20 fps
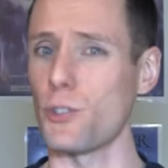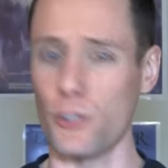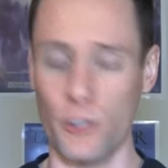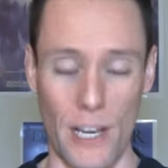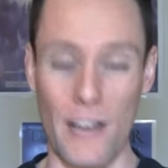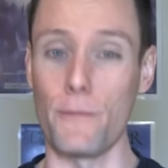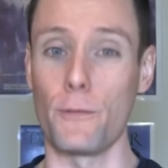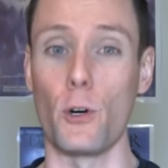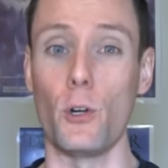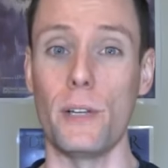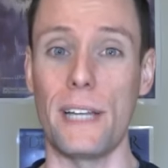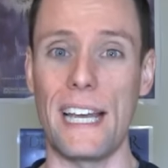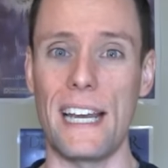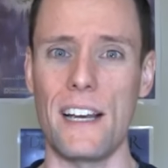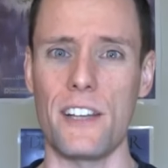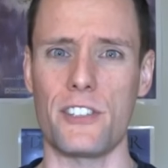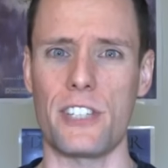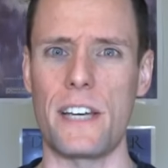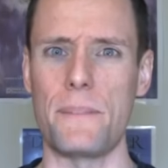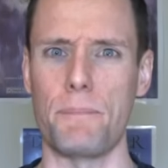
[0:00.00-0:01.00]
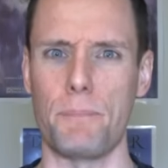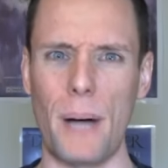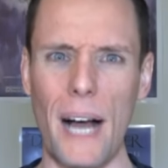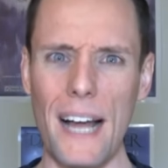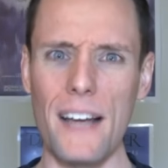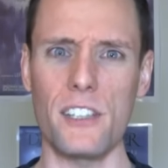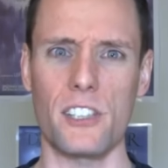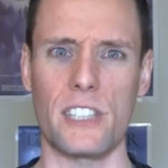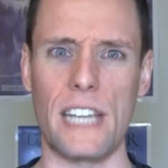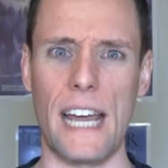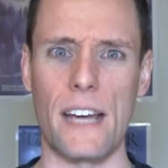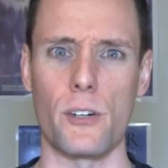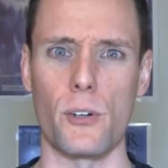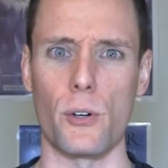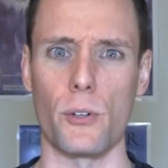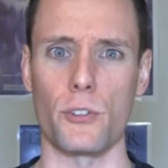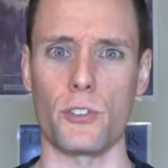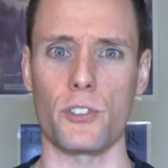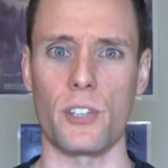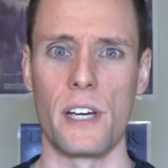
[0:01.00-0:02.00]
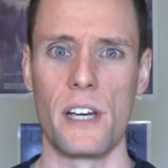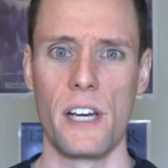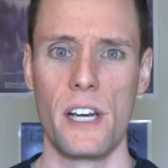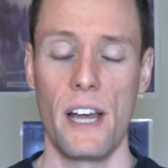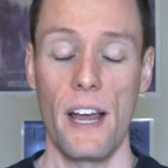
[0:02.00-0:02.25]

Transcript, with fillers: several innocent bystanders.